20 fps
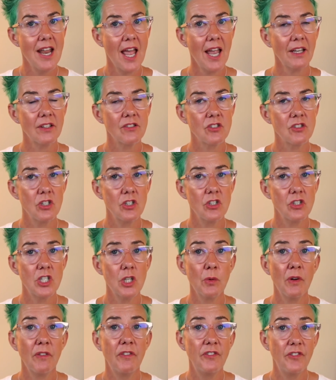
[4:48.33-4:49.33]
Next,
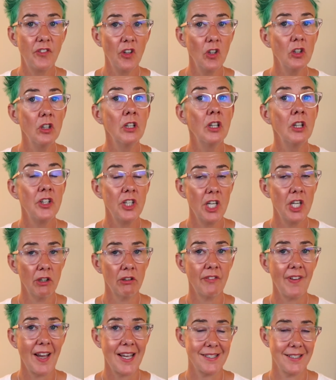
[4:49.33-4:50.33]
do a full
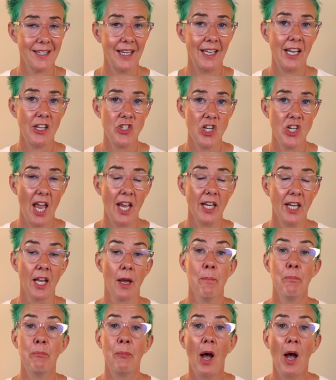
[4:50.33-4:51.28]
neurovascular check,